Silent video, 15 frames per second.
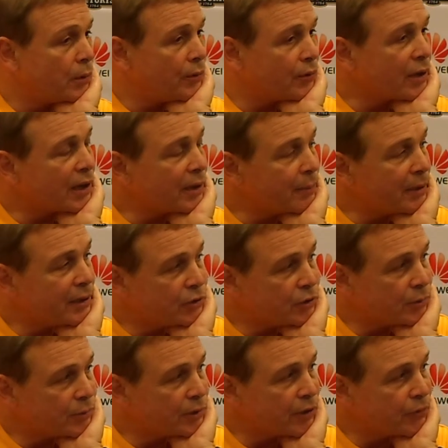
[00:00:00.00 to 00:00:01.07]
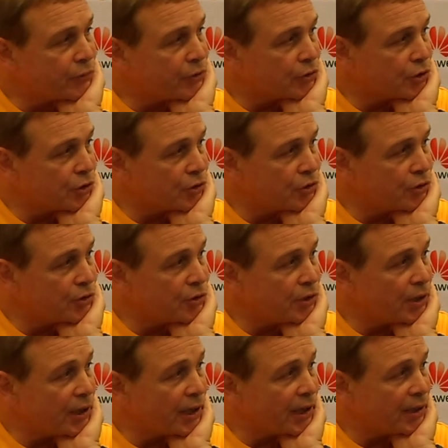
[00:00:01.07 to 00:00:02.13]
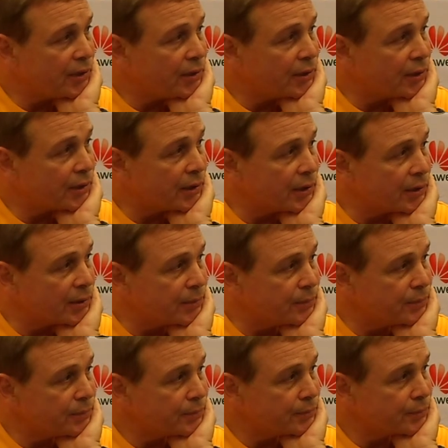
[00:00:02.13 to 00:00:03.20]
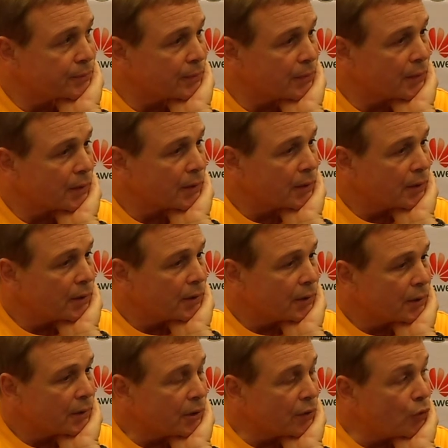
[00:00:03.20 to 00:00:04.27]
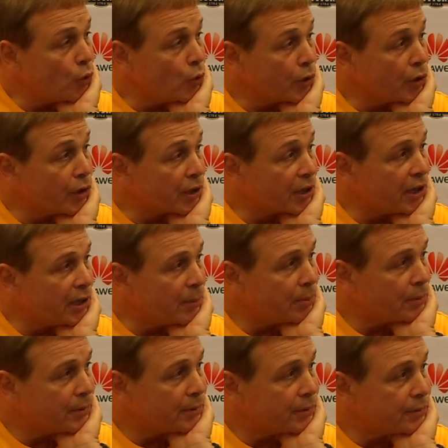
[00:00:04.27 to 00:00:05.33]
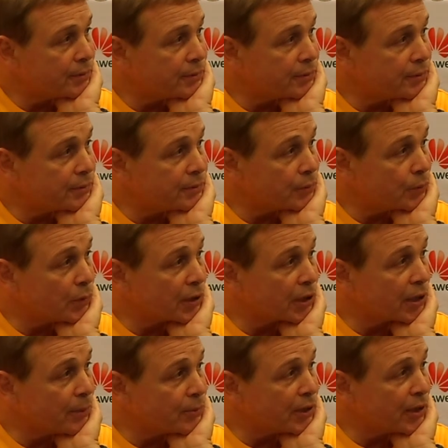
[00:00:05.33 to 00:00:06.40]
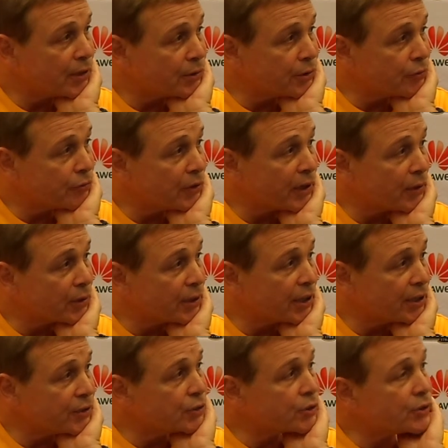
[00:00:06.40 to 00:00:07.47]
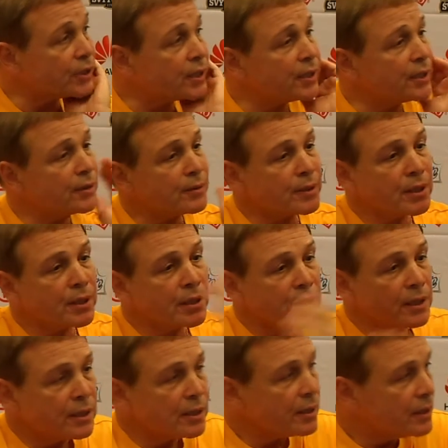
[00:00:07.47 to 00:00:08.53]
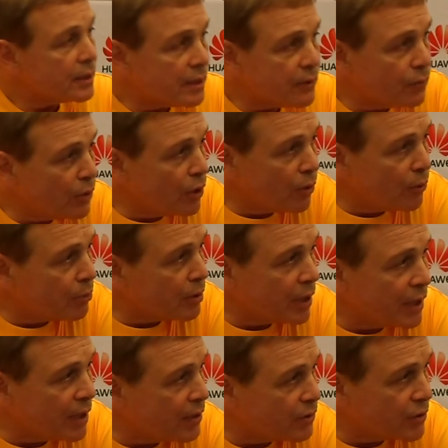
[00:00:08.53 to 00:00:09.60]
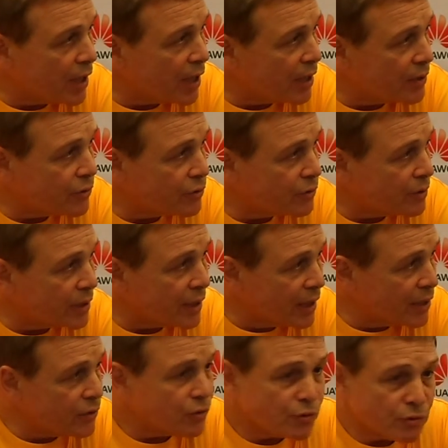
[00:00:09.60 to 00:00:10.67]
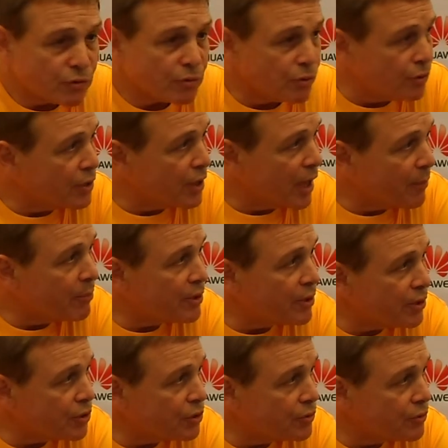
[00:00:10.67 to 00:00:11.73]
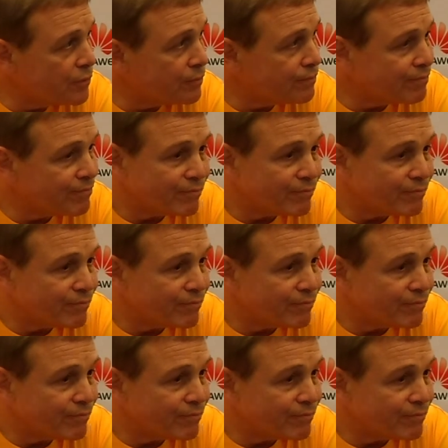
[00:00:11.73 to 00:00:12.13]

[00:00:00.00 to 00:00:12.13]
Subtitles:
We've got to make some tough decisions in the end of who we're going to keep when it comes down to the final cuts. And if we don't play these guys against good competition,